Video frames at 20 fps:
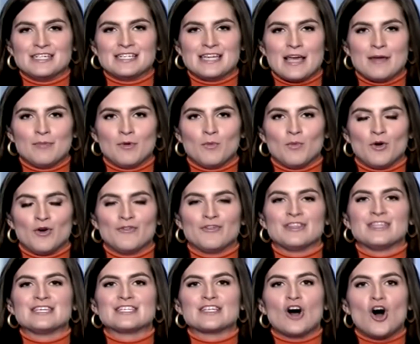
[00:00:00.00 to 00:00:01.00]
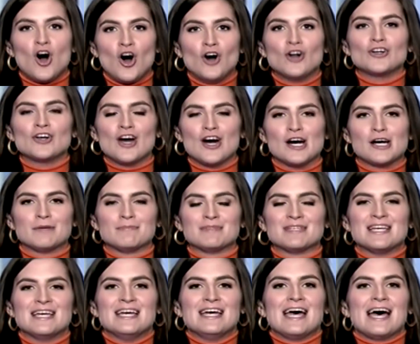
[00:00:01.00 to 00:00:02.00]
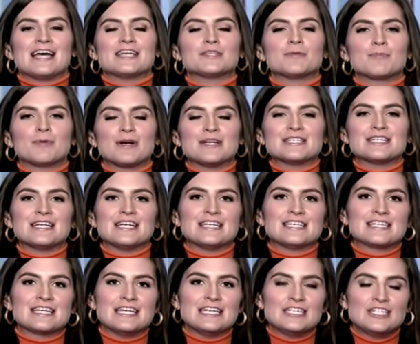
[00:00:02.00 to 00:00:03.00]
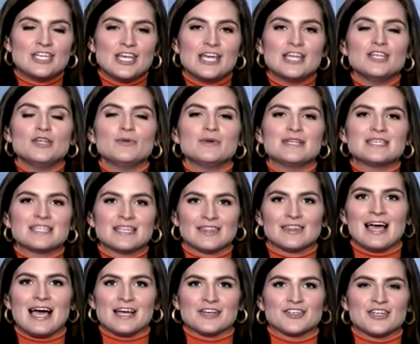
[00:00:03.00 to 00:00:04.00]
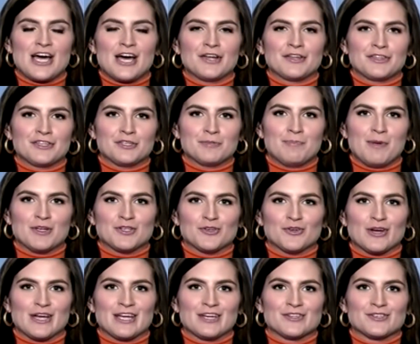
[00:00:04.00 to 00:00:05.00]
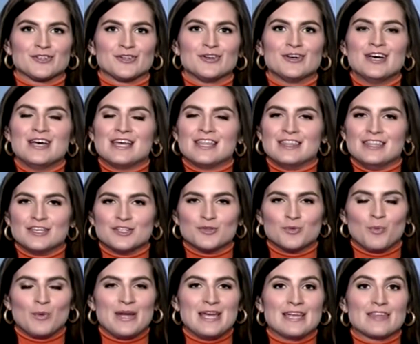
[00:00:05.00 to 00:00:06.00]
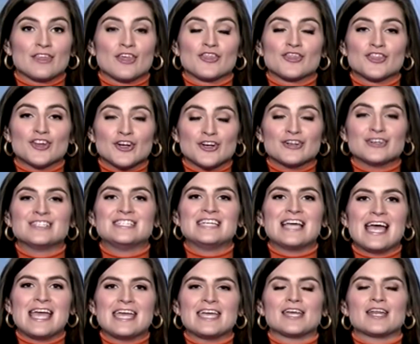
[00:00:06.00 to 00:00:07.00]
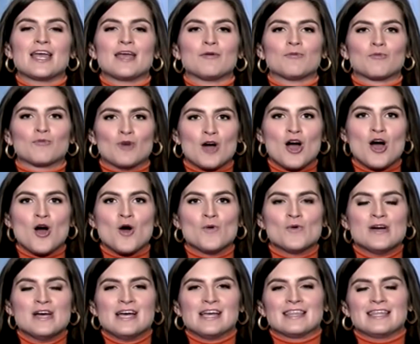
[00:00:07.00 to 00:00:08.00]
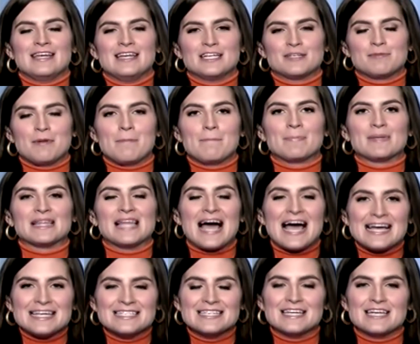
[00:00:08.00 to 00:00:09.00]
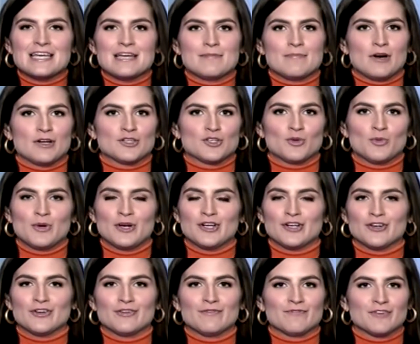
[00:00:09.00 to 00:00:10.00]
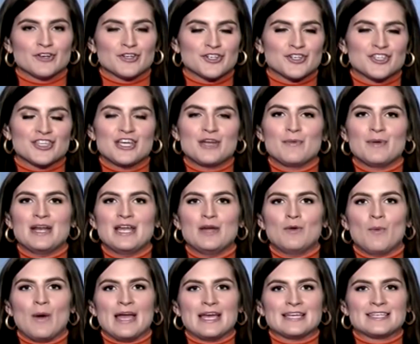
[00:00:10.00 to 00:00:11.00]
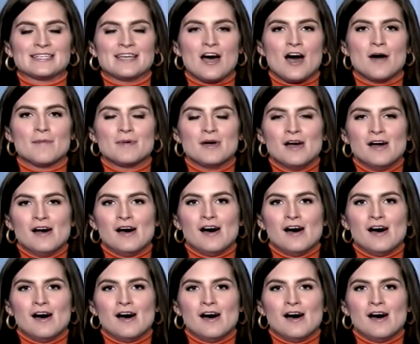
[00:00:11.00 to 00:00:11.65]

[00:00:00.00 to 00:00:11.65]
the table, Wolf. And this all comes as the president is continuing to lash out at the special counsel this week, the third day in a row that he has been blasting him on Twitter first thing when he wakes up,